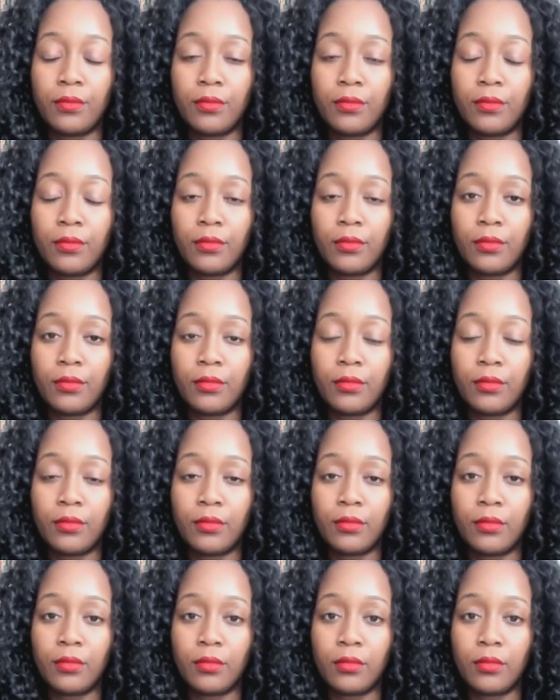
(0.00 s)

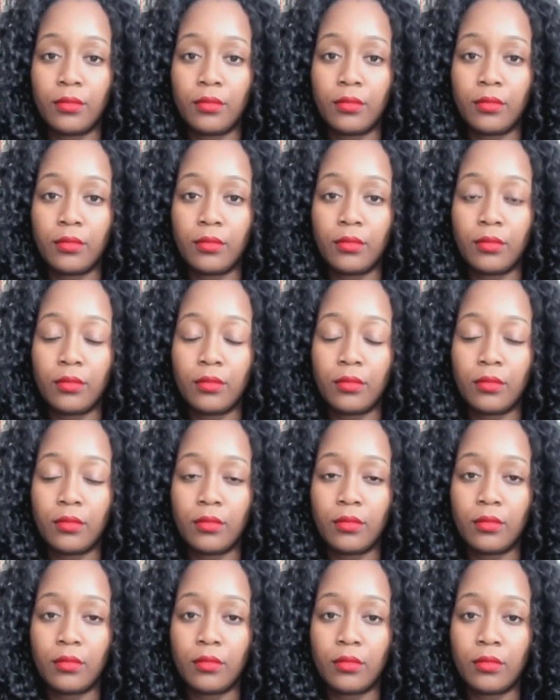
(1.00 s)

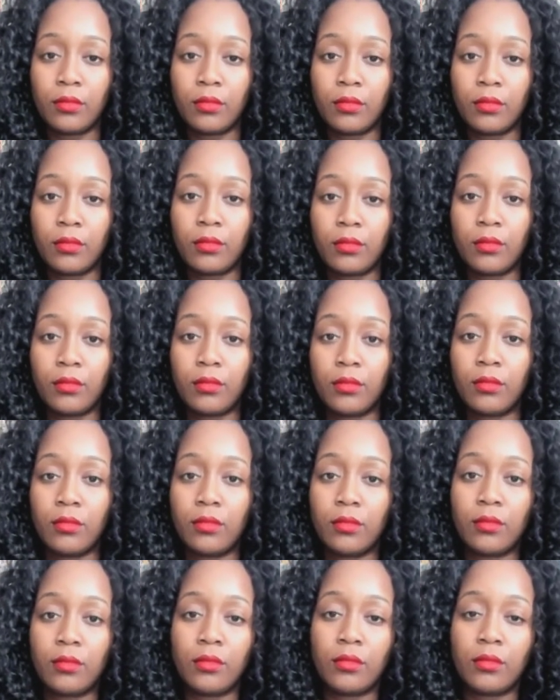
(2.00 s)

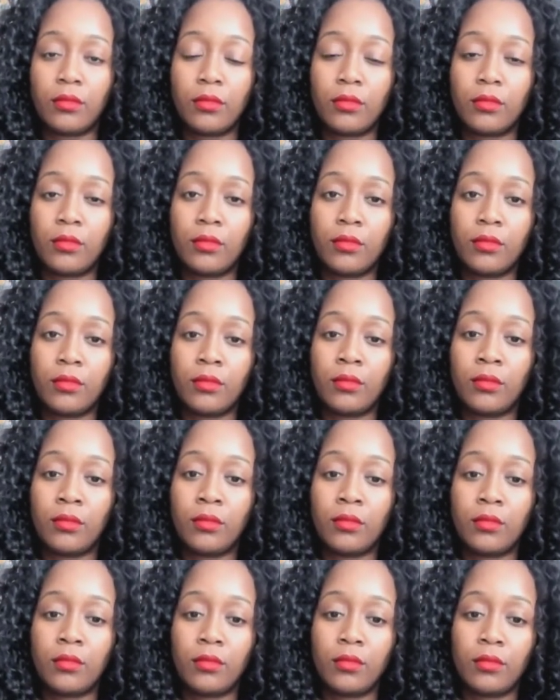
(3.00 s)

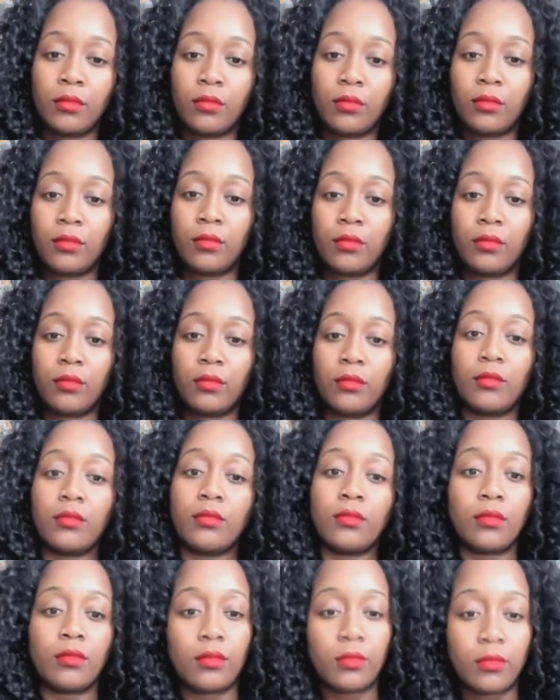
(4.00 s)

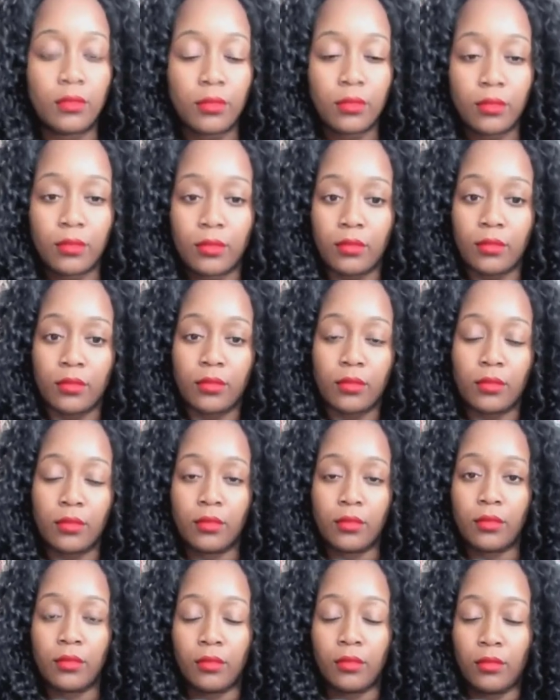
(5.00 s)

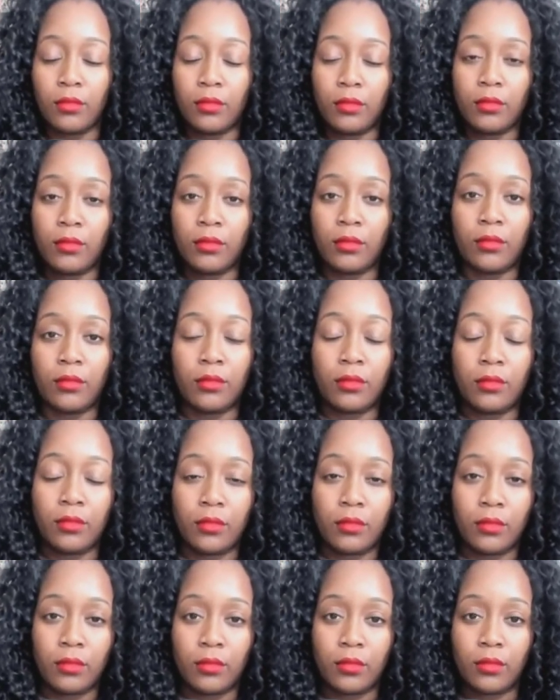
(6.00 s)

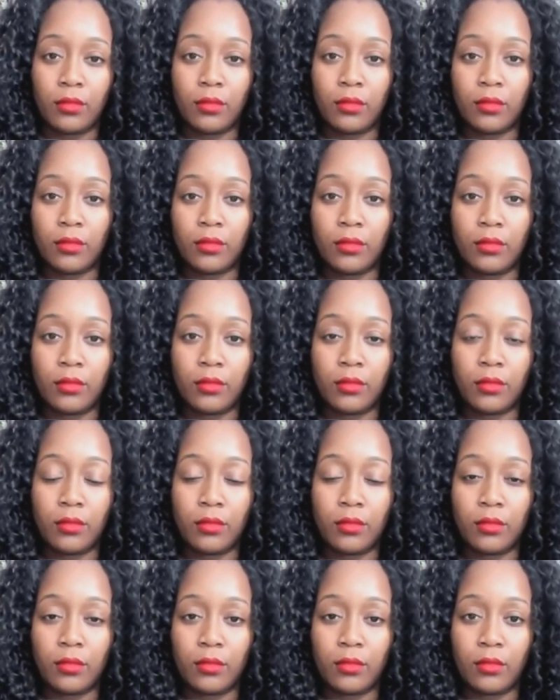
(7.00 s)
This person isn't speaking.